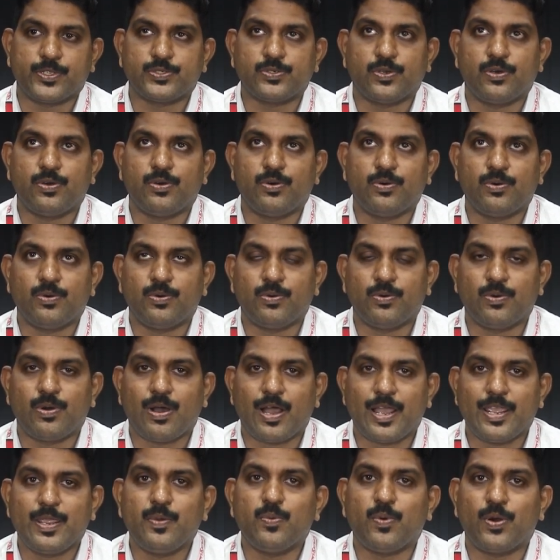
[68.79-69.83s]
So
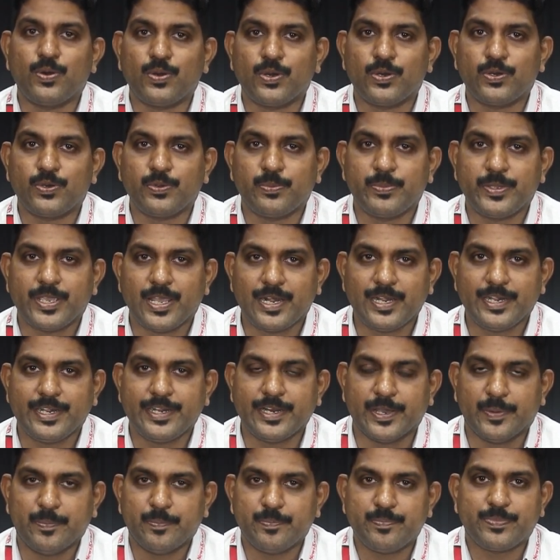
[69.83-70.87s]
I wanted to be a
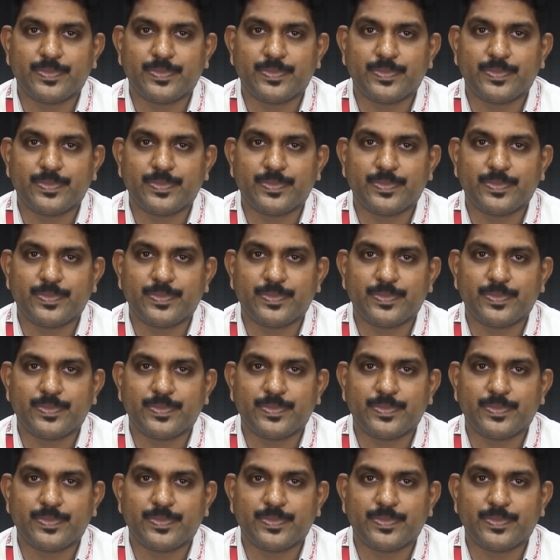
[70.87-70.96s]
leader.